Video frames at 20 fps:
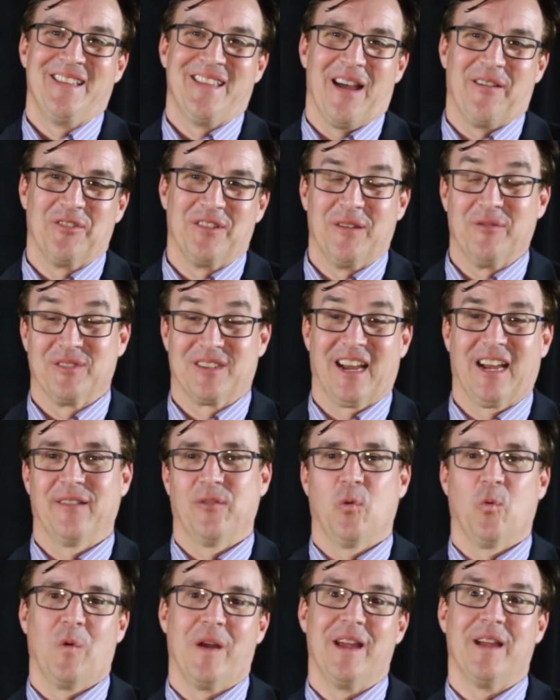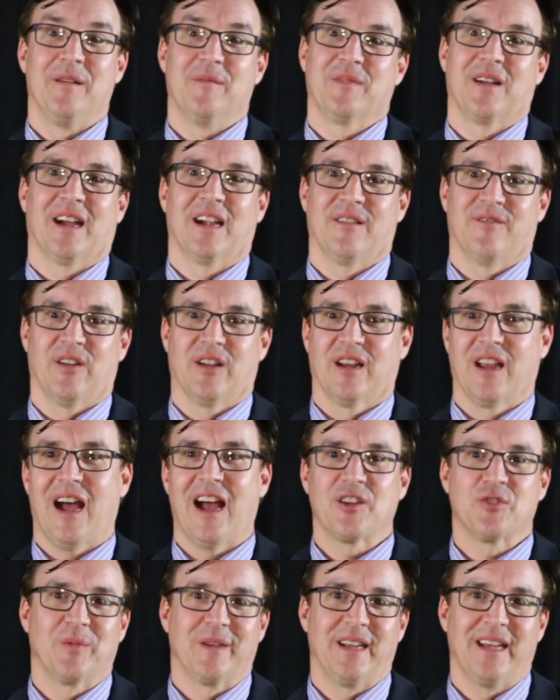it was kind of a whim, kind of a,
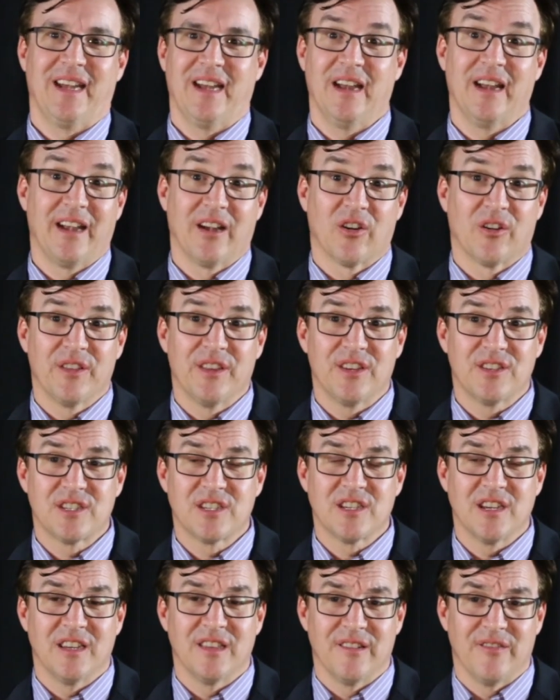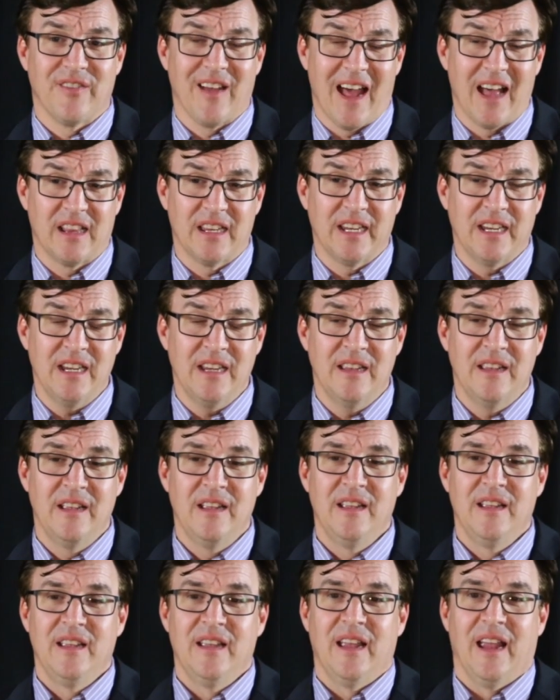gosh, we need it here in the valley.
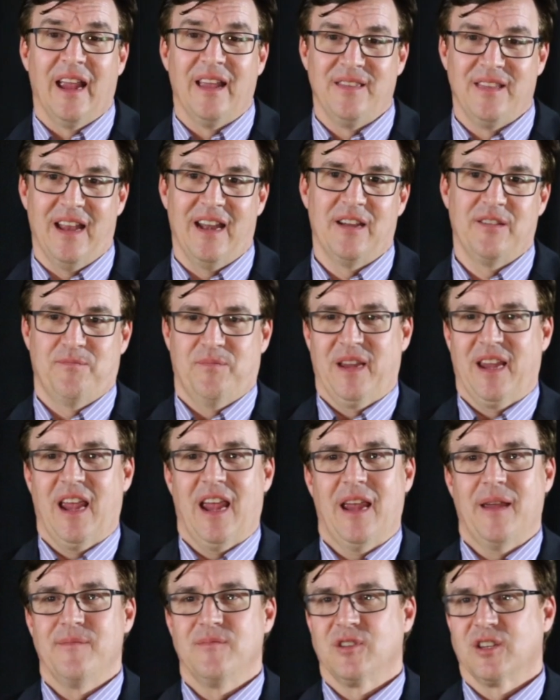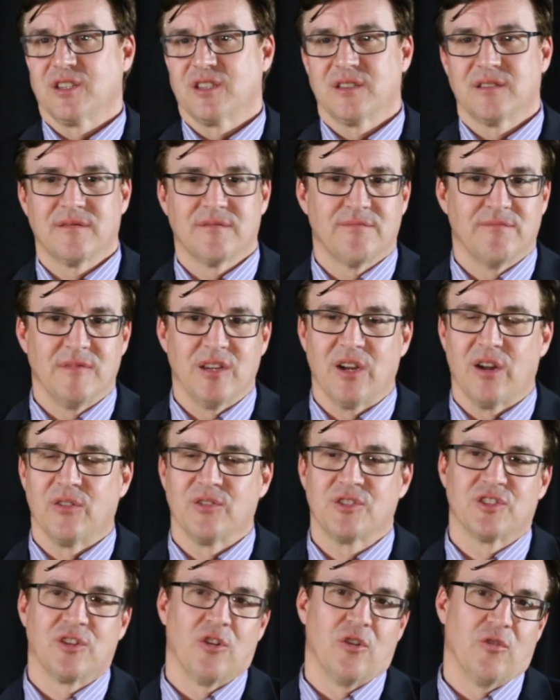And then it became just, you
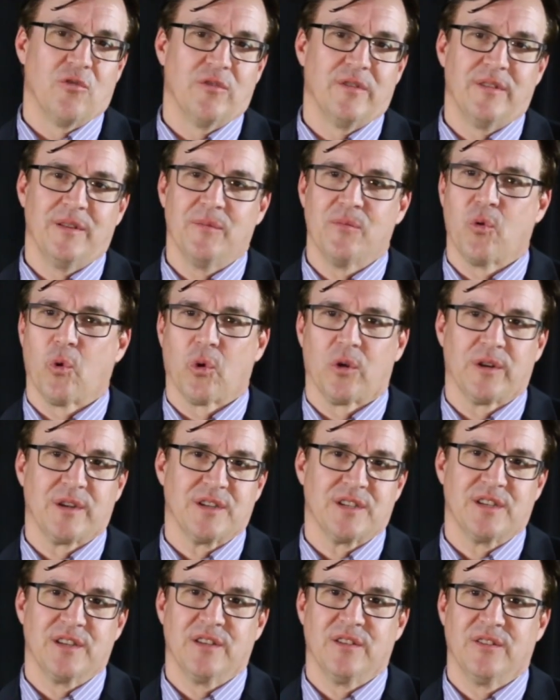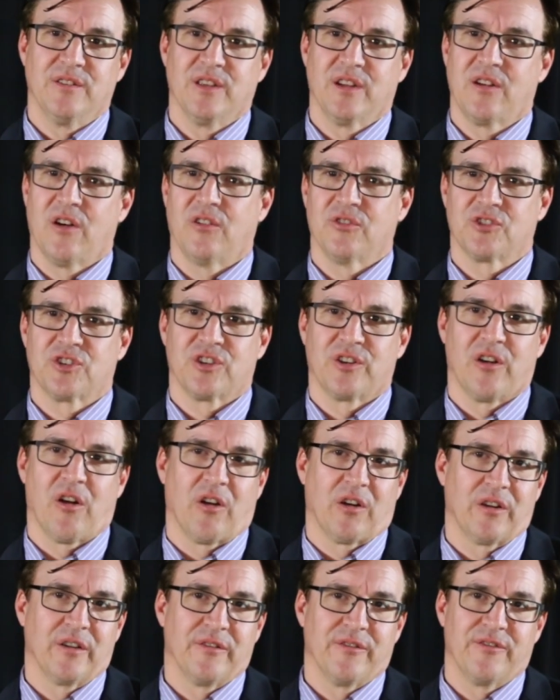know, so important to the culture and
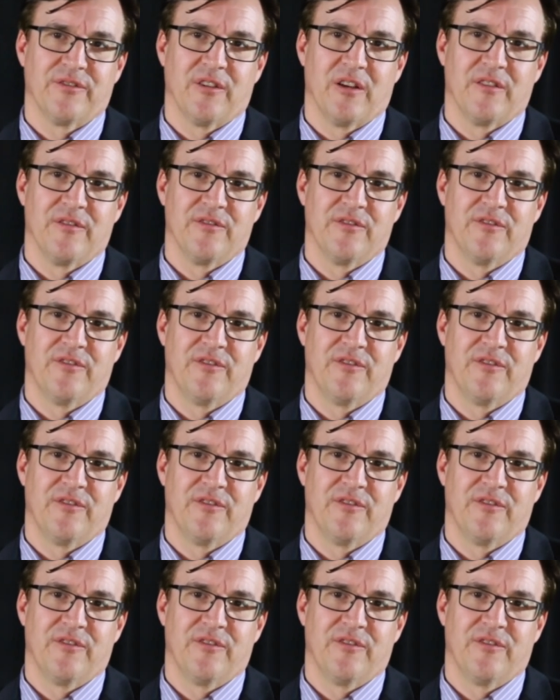art of